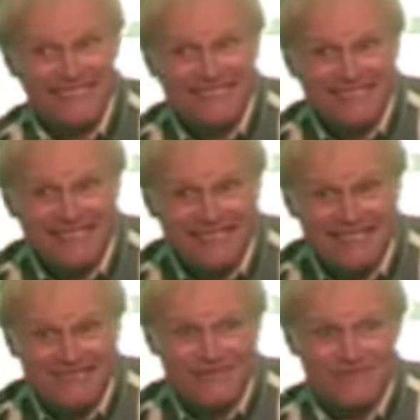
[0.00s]

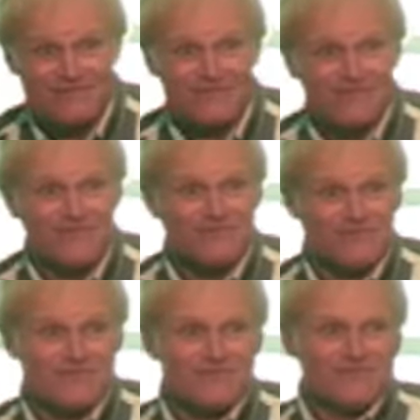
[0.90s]

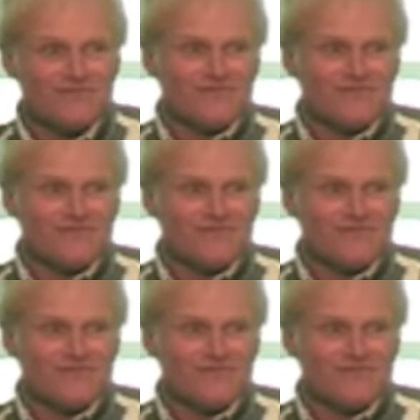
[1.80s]
(no one is talking)